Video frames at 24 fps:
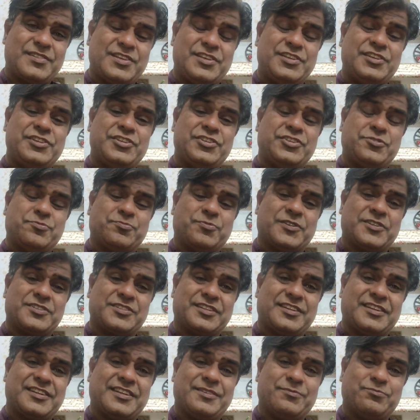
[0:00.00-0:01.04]
Each
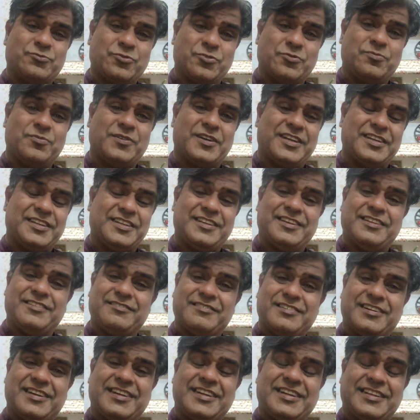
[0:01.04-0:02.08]
person mobile in
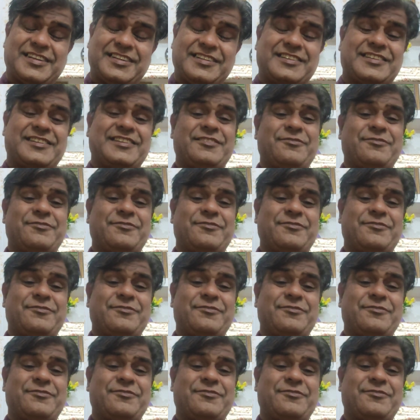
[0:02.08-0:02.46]
the hand,